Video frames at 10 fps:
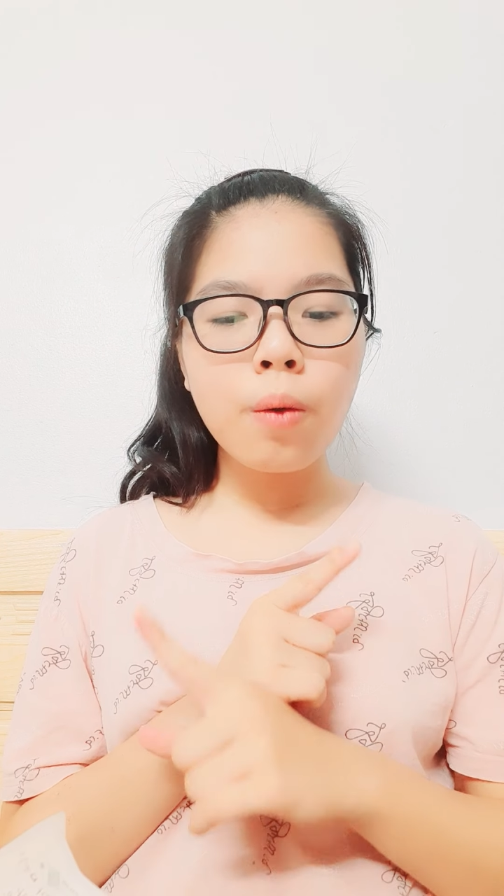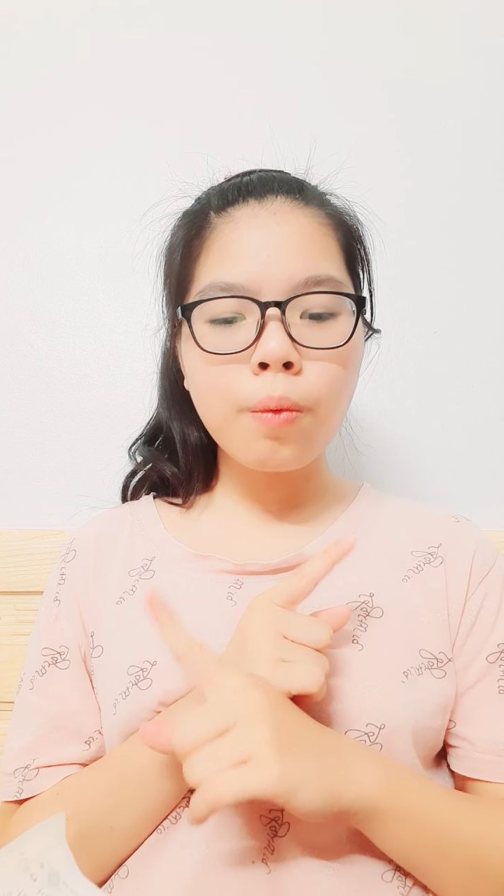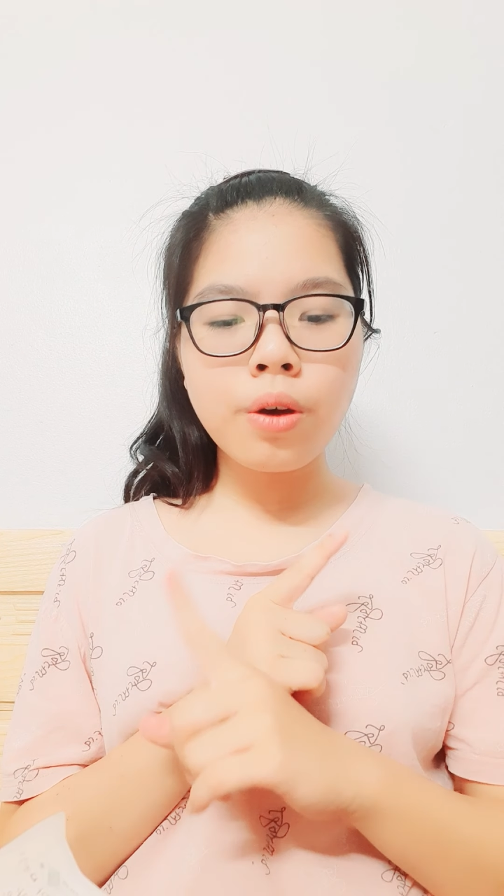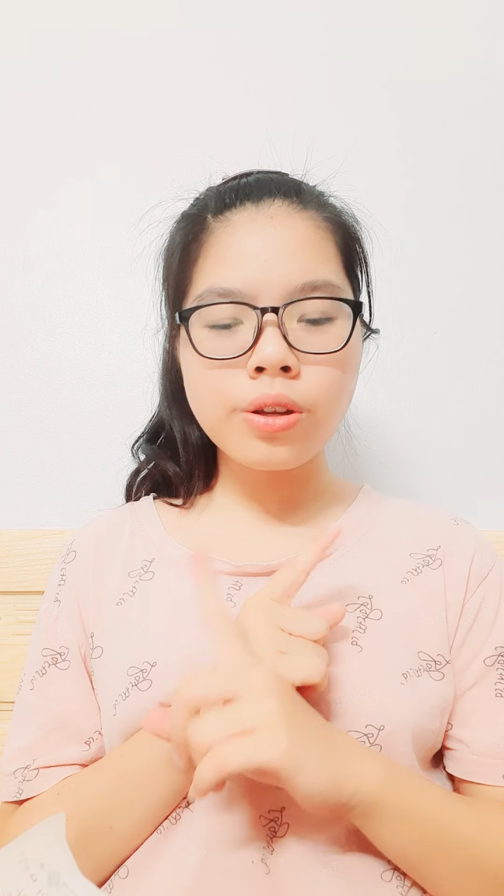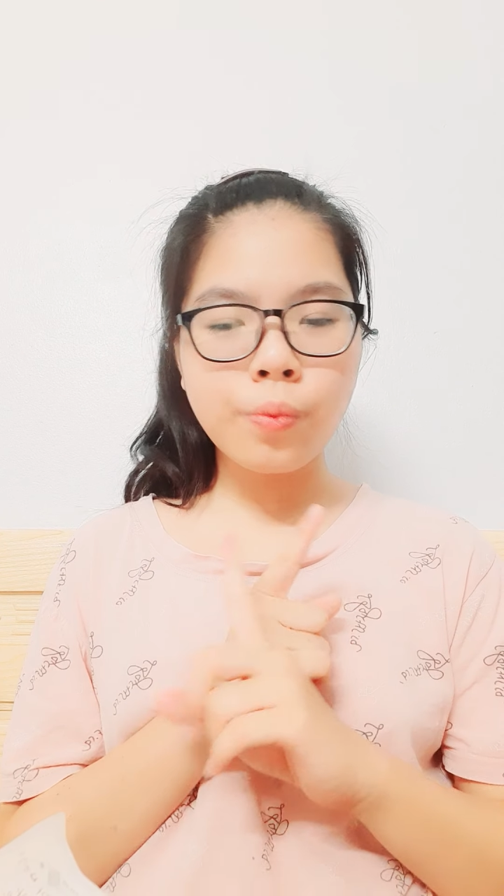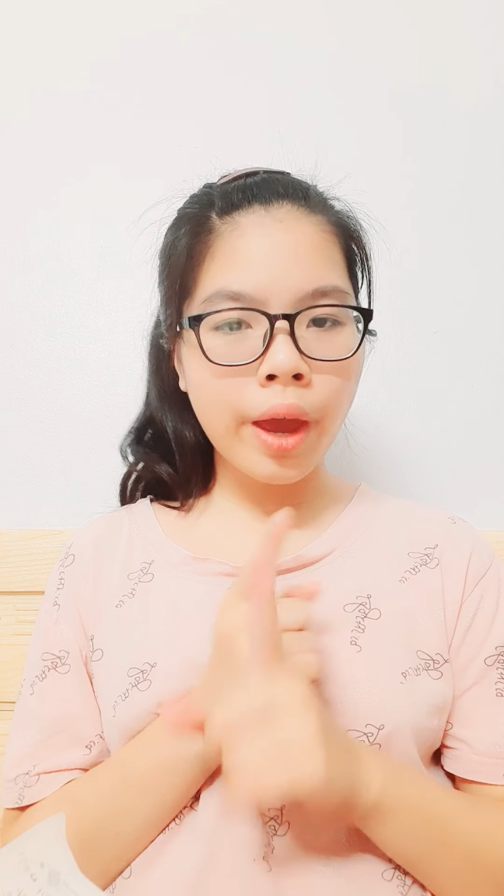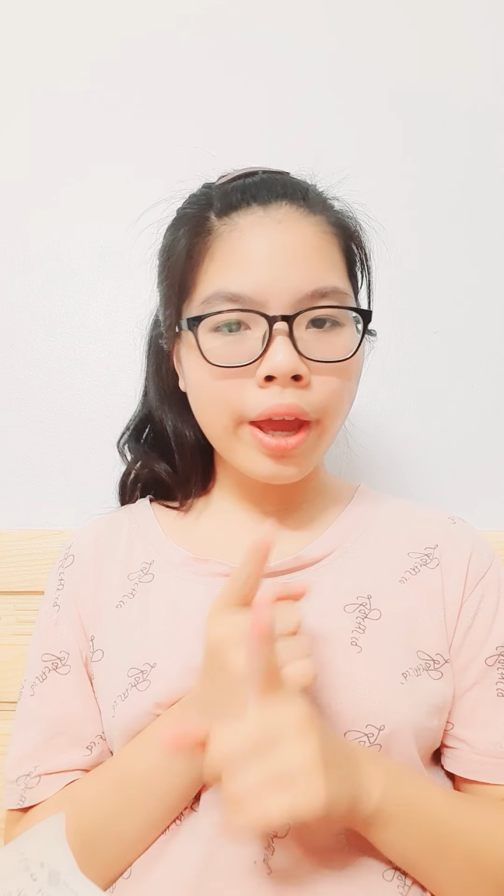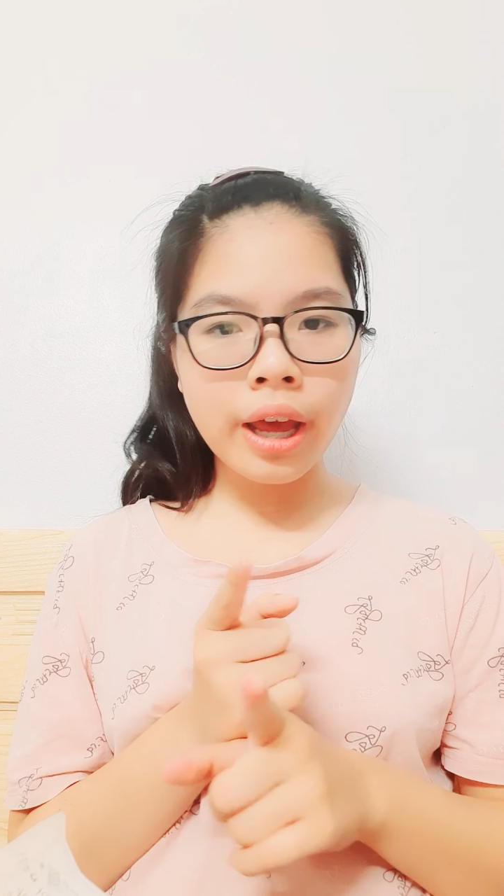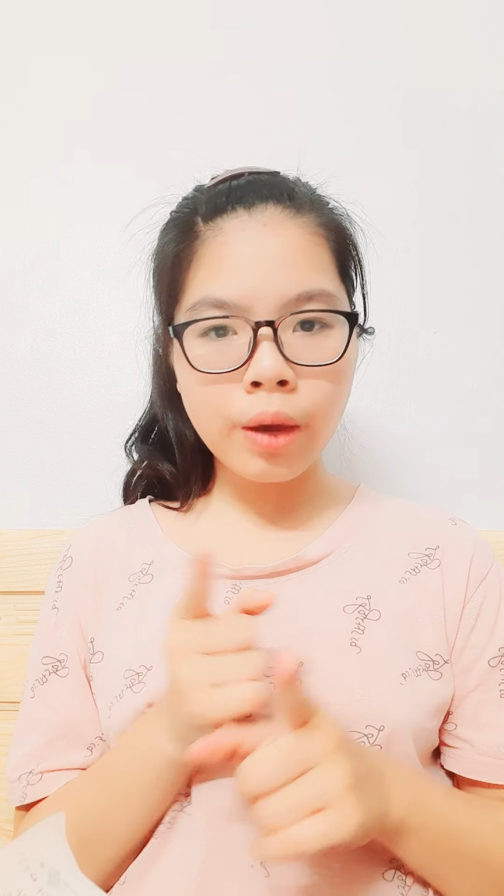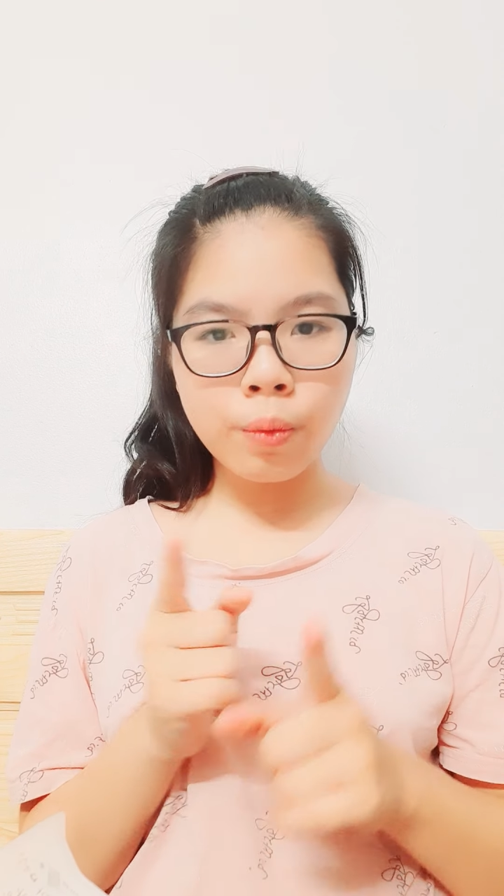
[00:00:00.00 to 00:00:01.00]
was
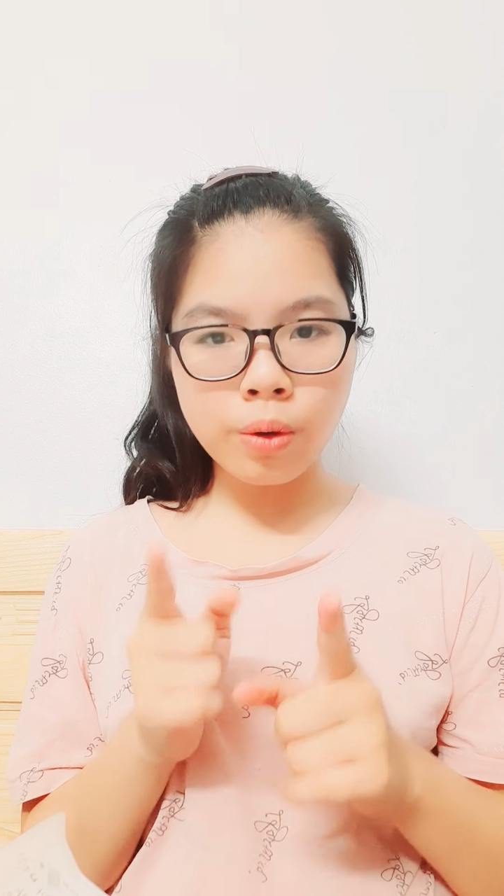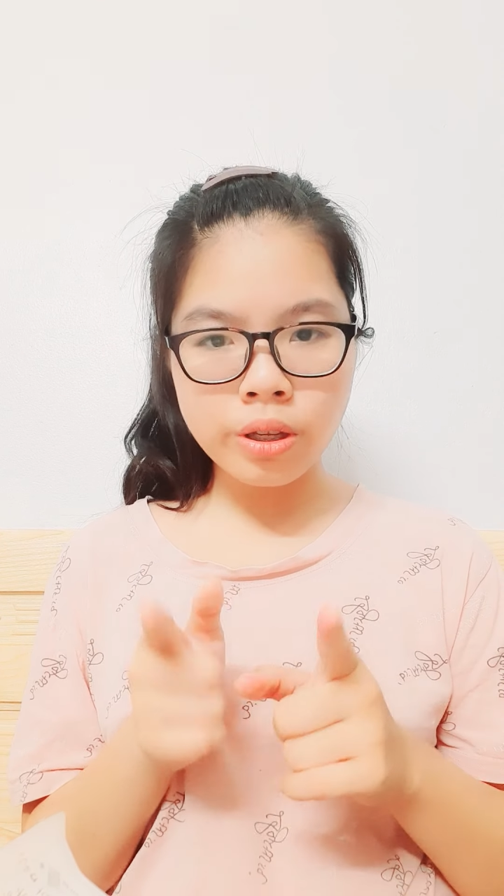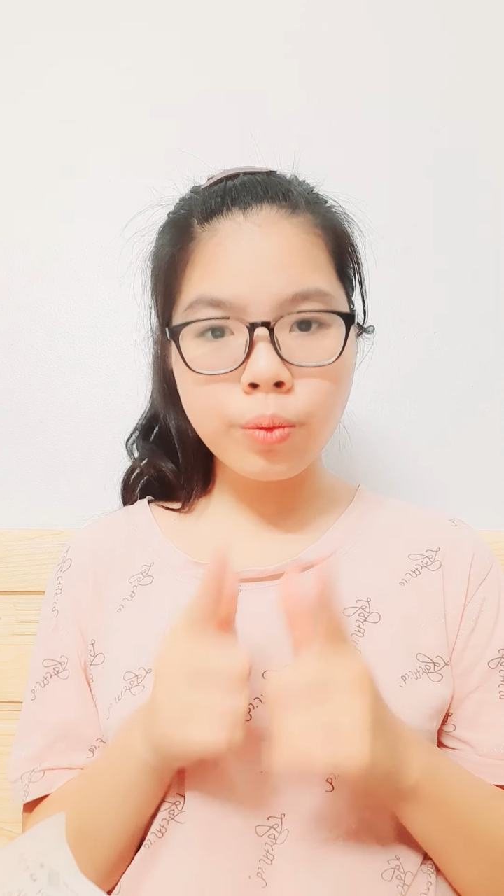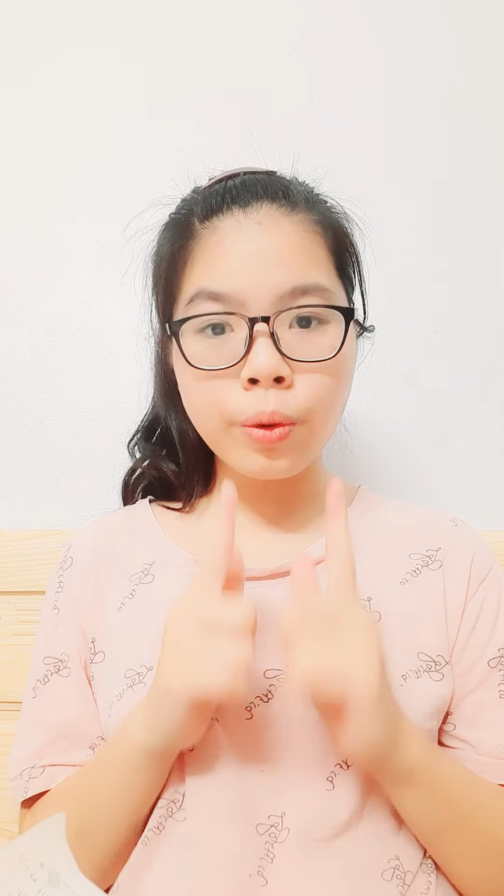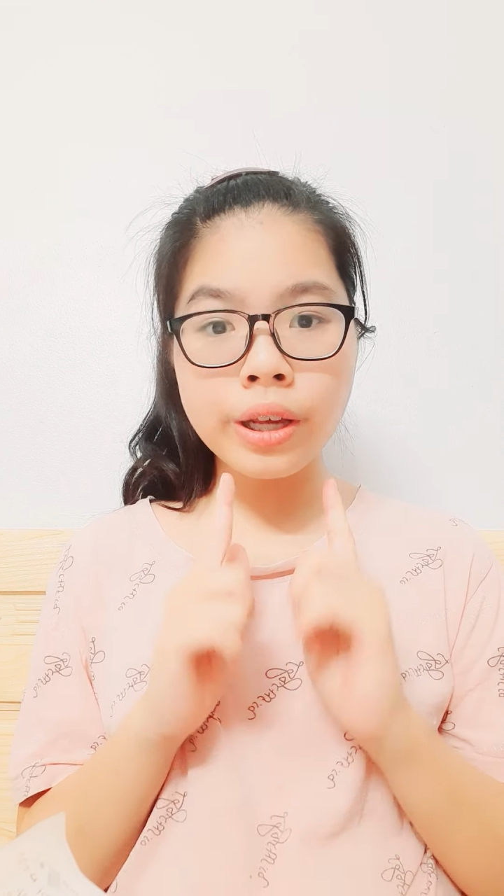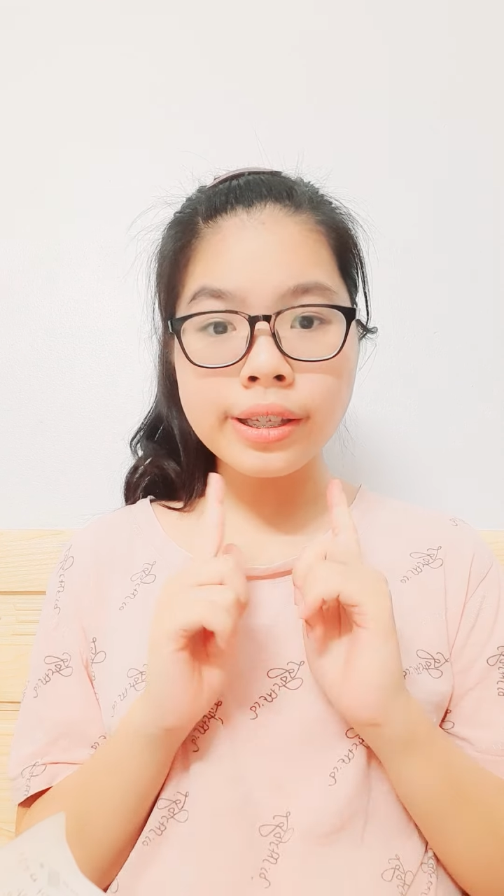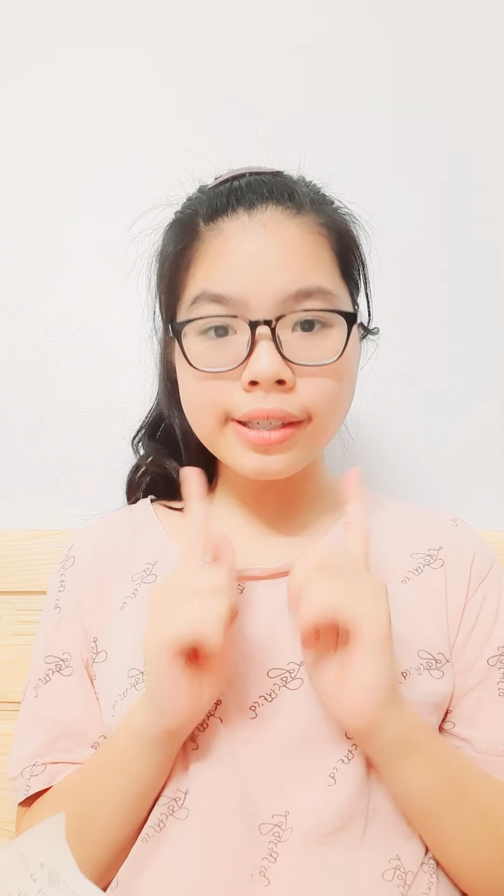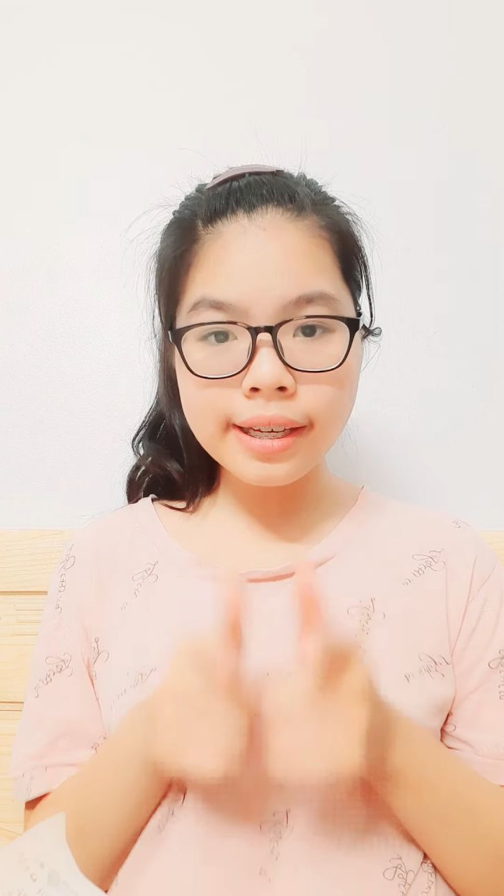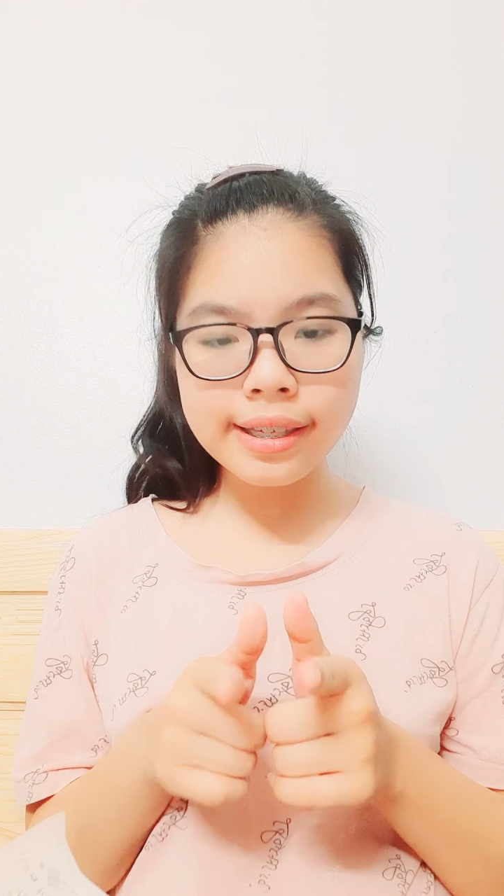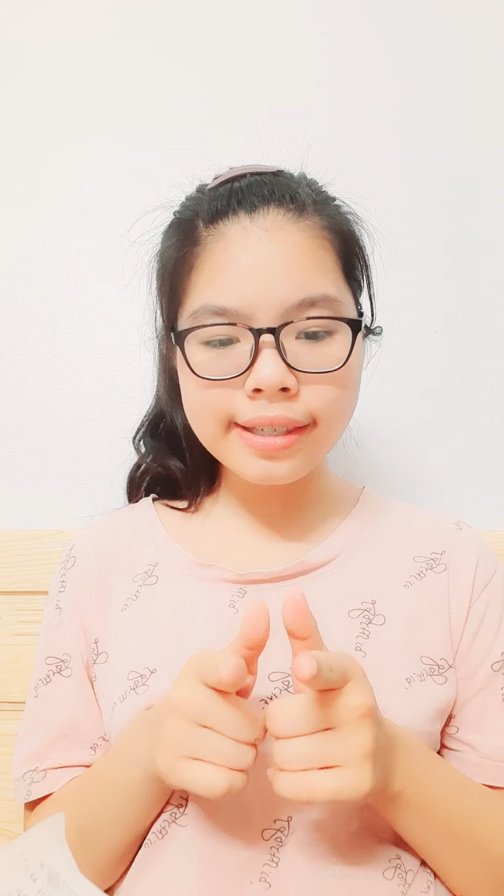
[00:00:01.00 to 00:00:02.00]
when I was grade
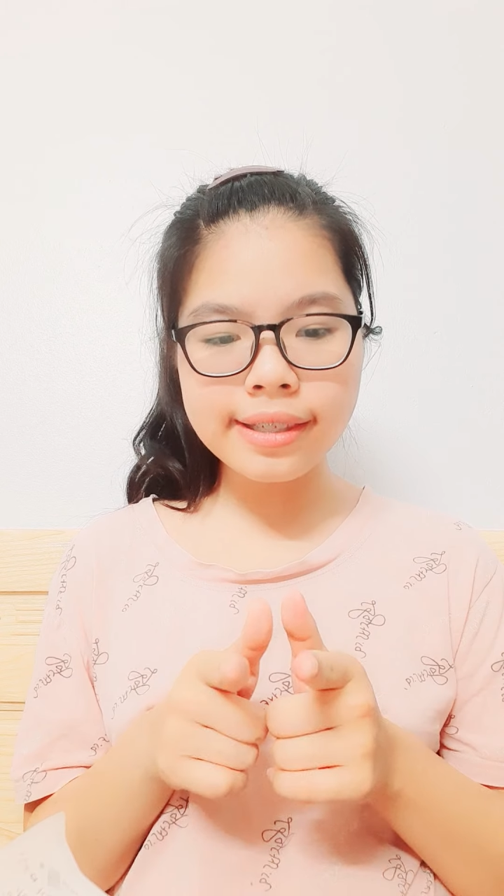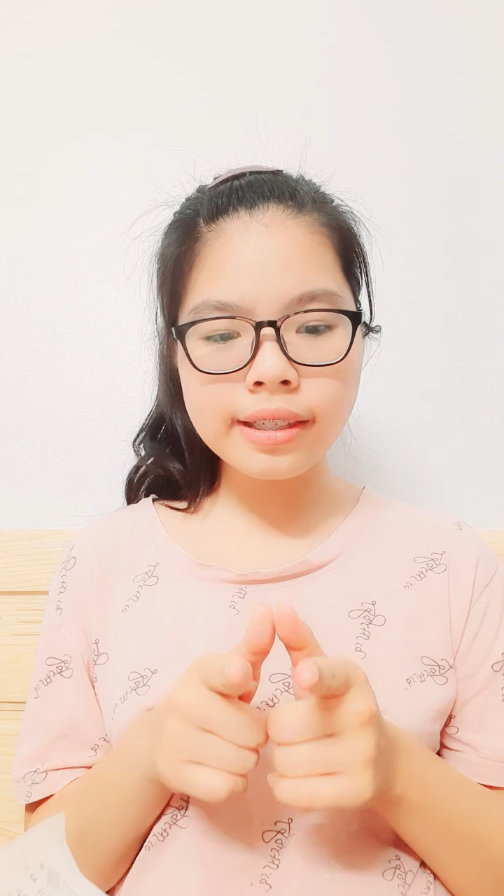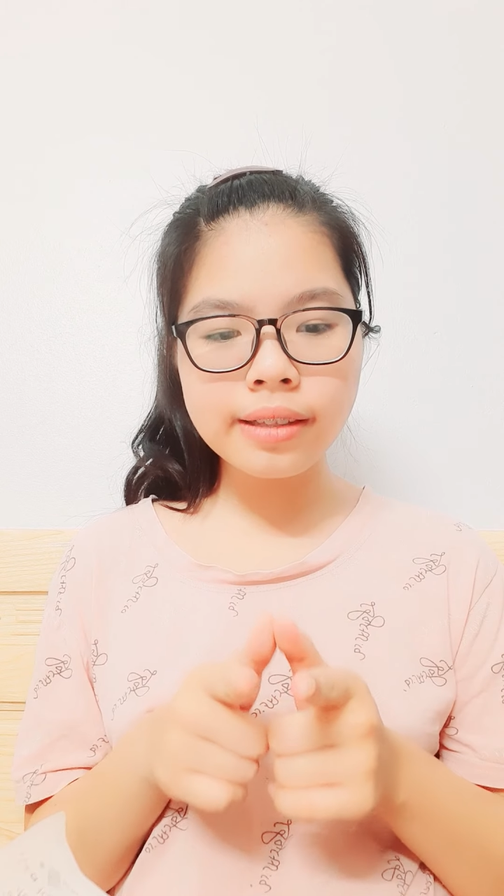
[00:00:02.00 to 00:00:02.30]
6.